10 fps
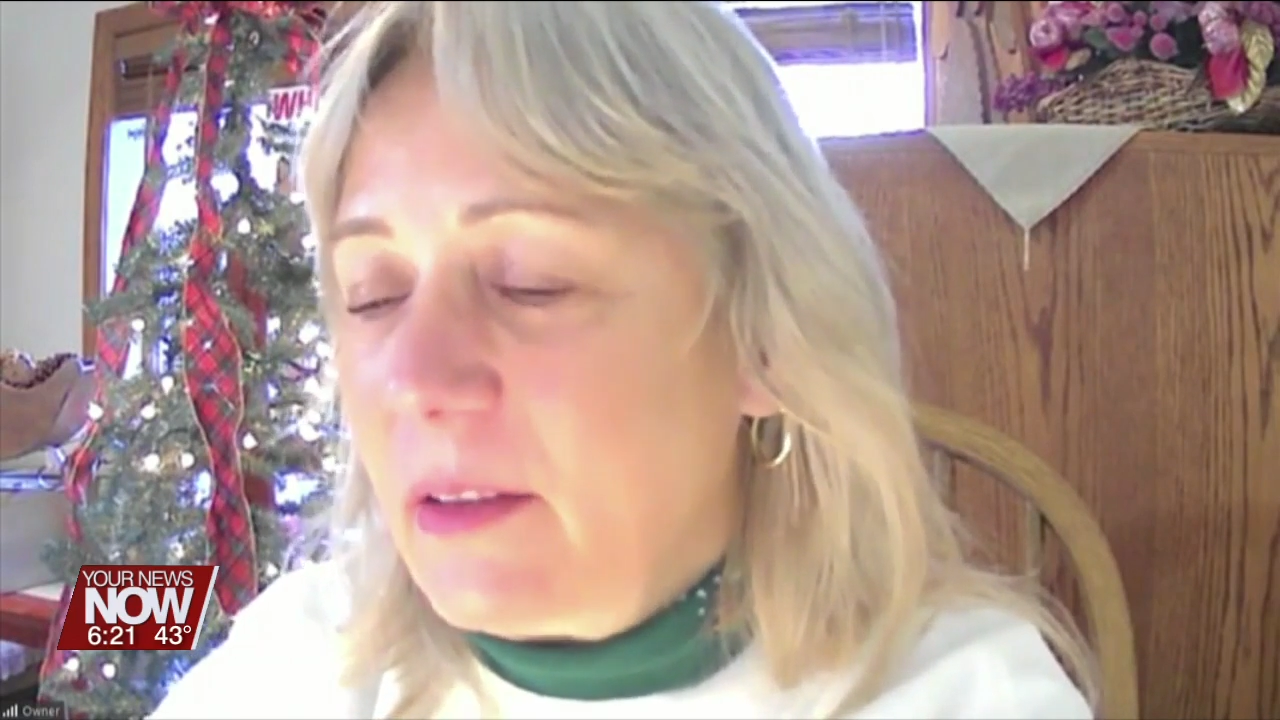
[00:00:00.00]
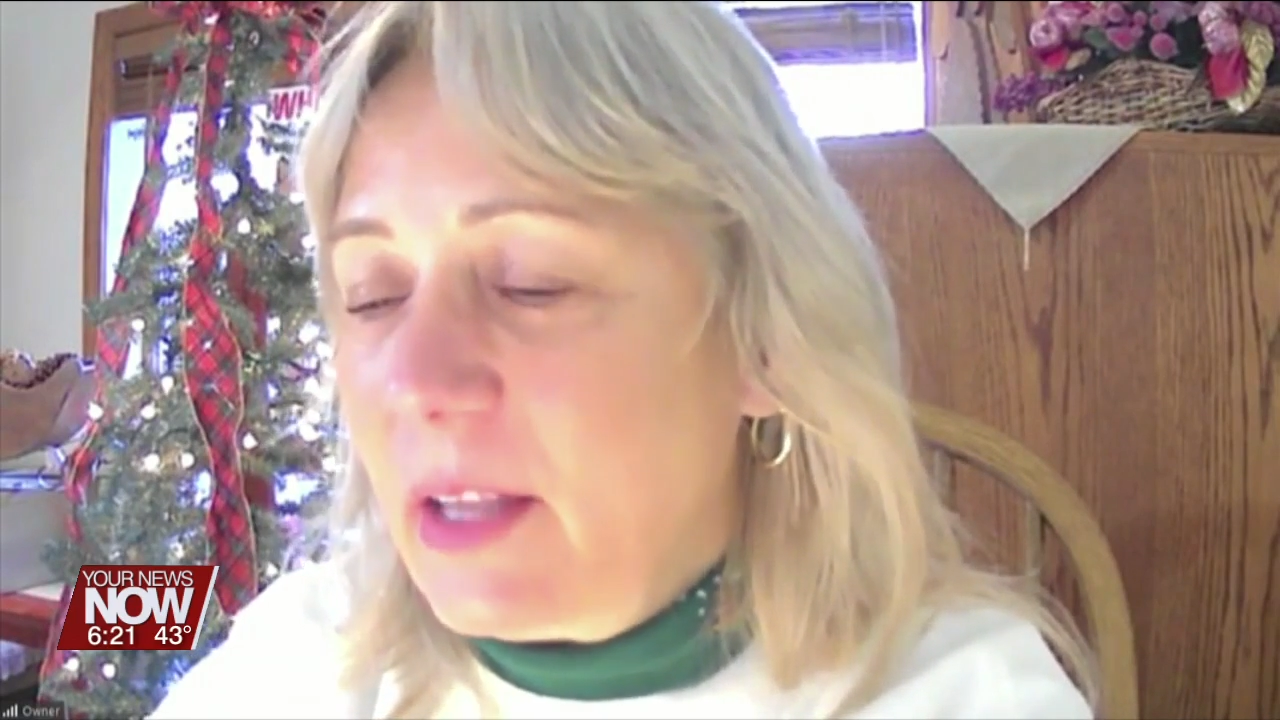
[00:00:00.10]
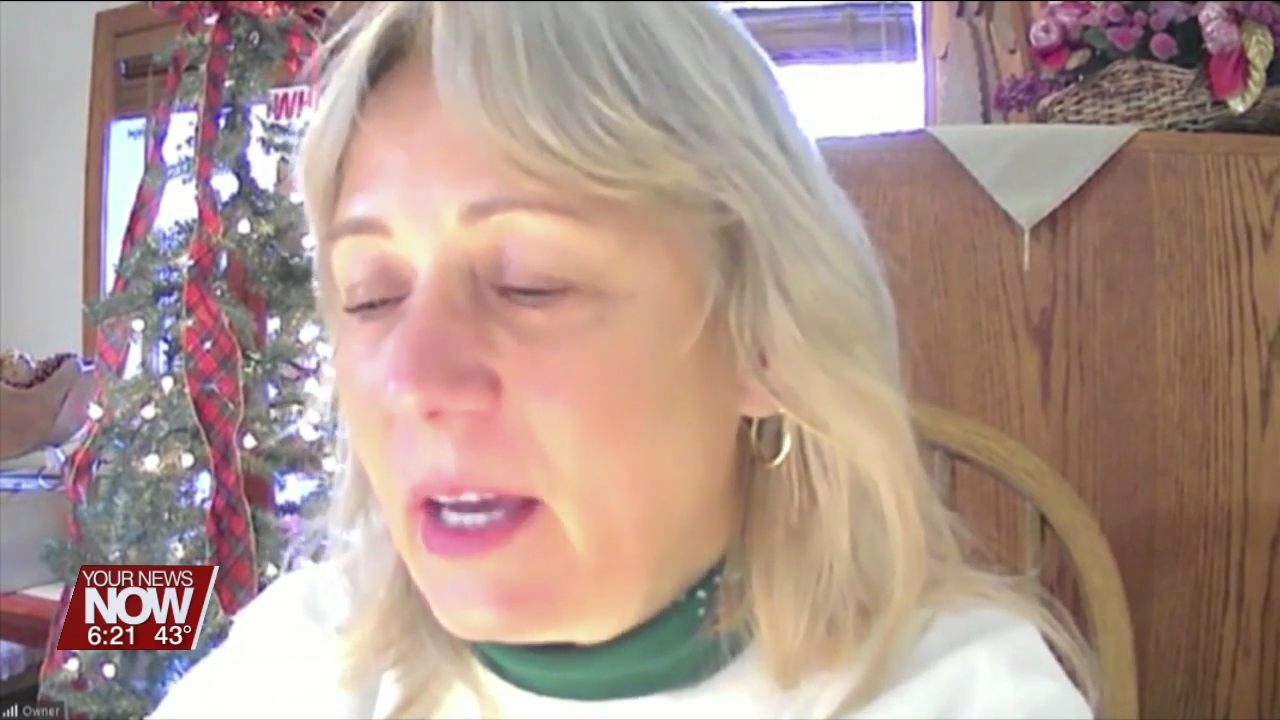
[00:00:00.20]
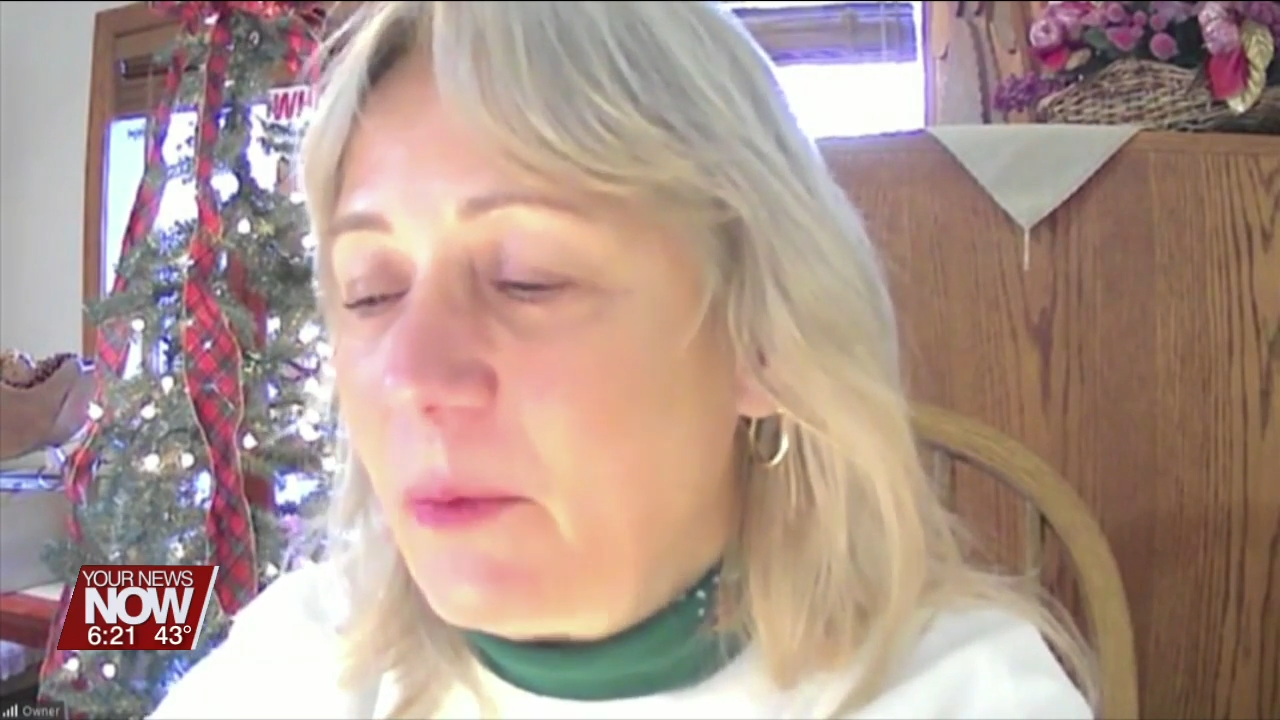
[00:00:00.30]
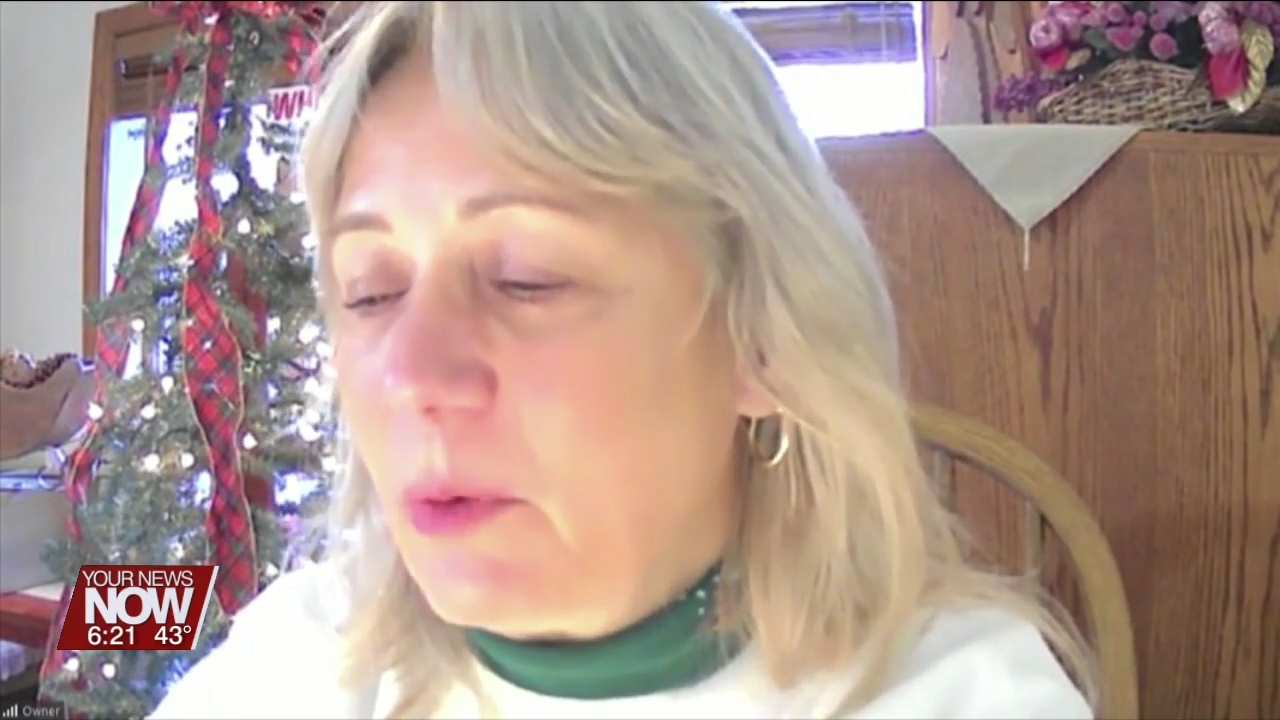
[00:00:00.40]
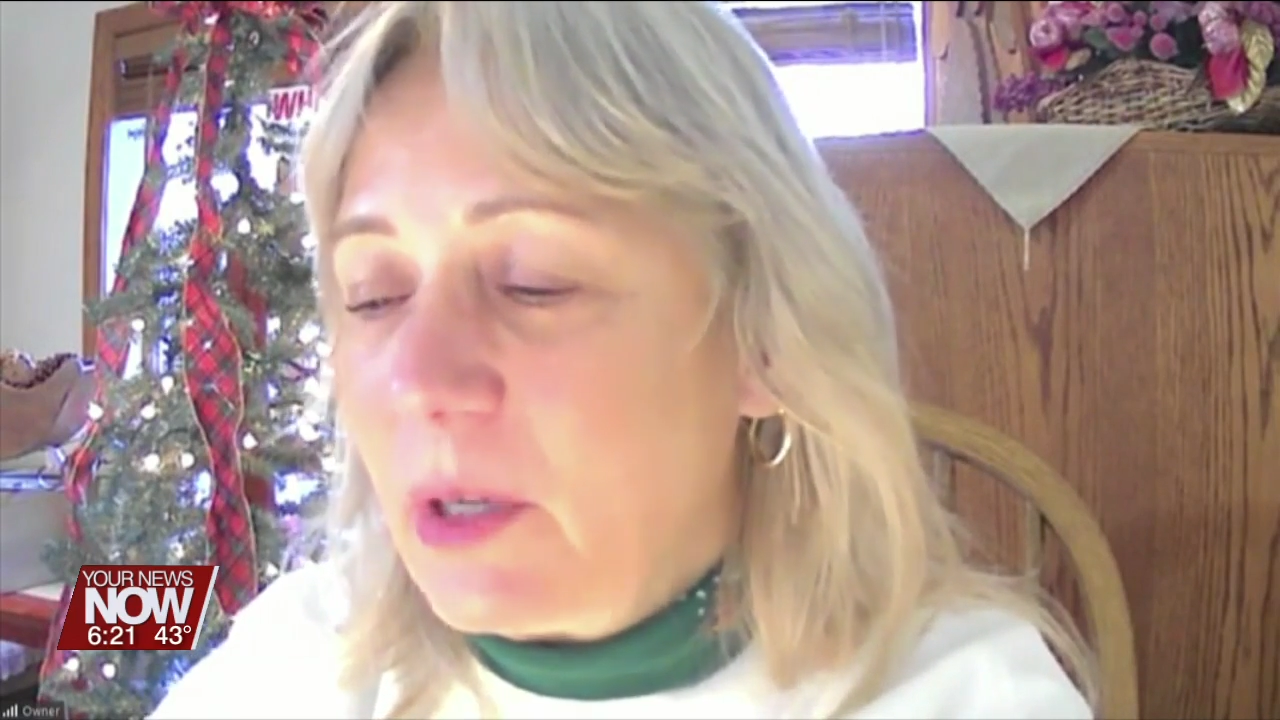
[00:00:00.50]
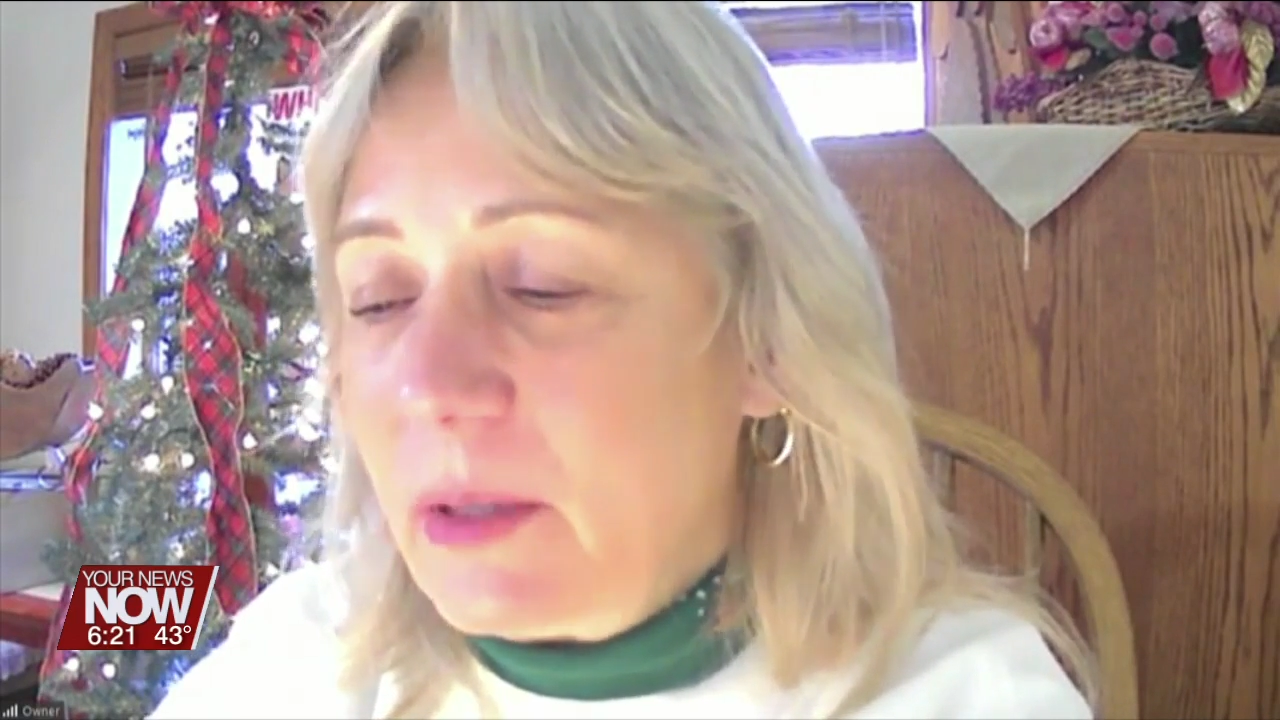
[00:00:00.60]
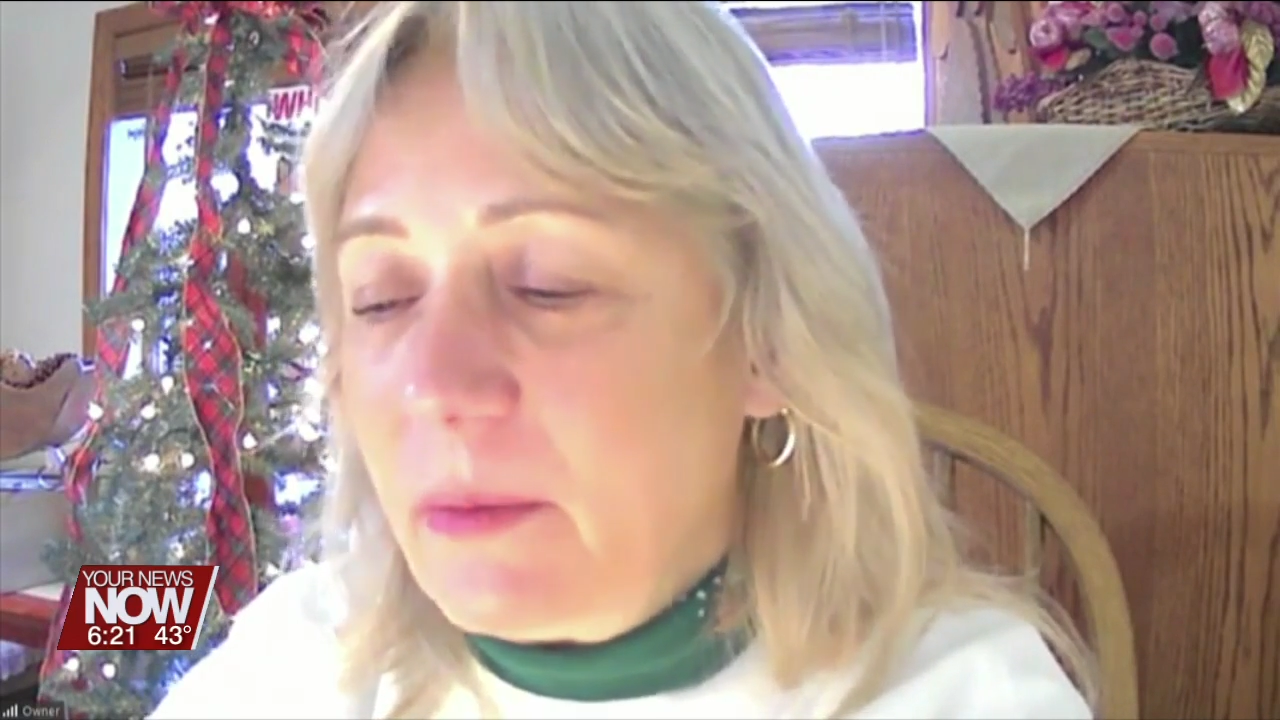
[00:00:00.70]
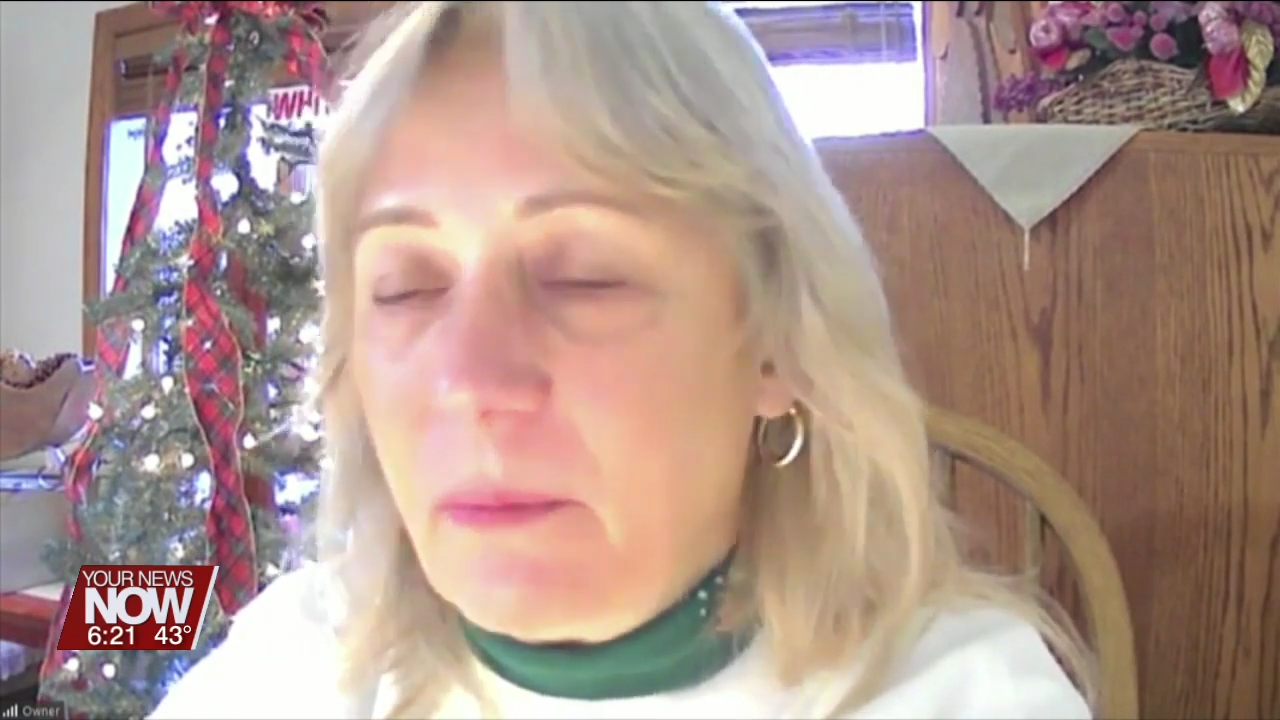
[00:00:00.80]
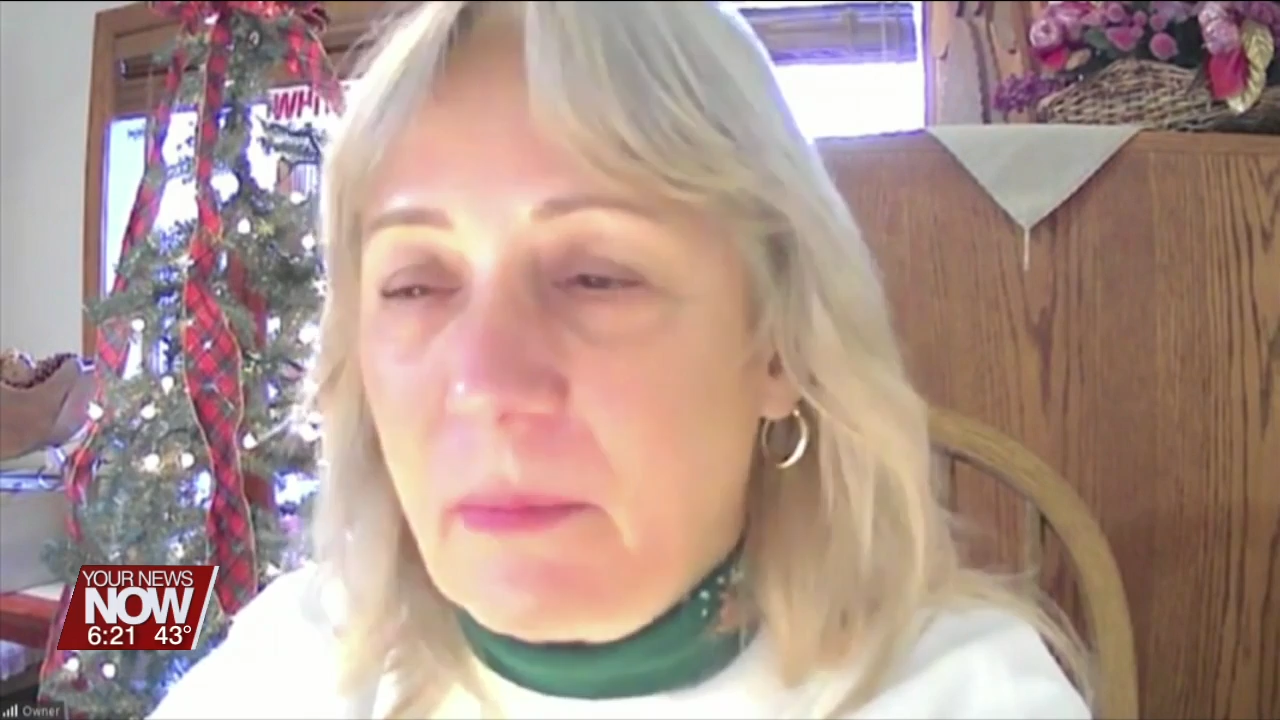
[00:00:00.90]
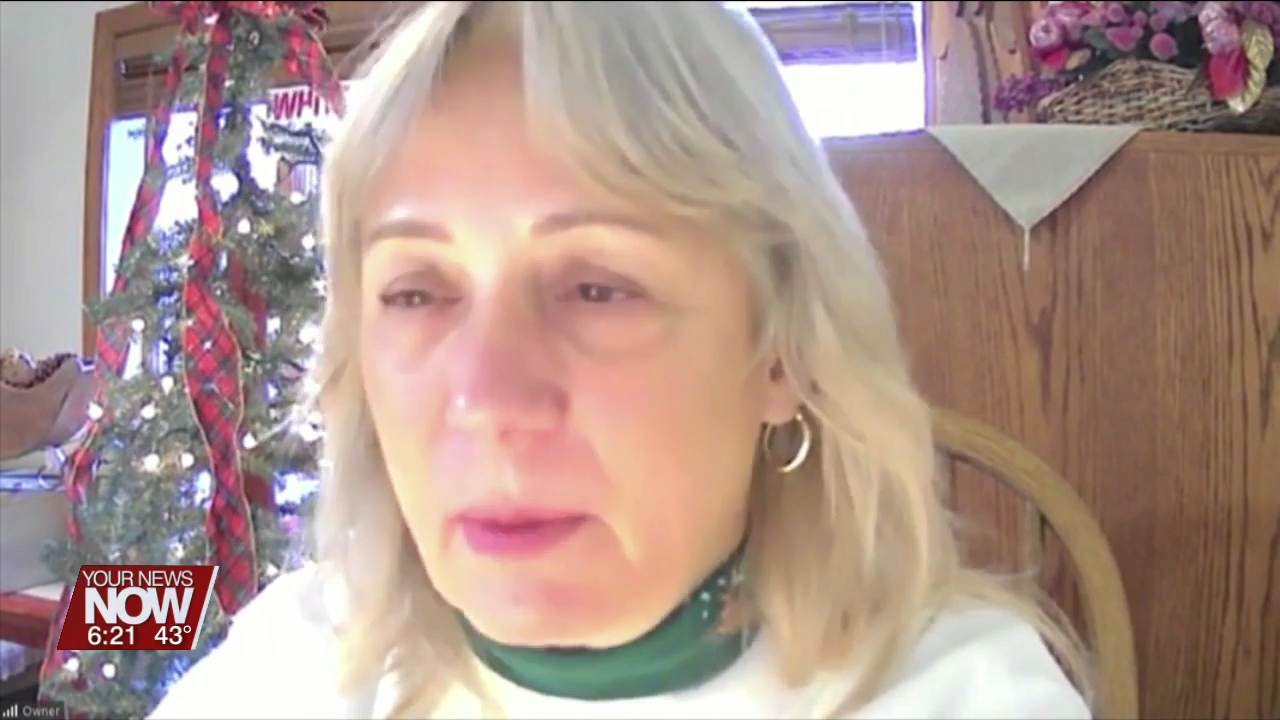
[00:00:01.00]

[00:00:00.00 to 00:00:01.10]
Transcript: they would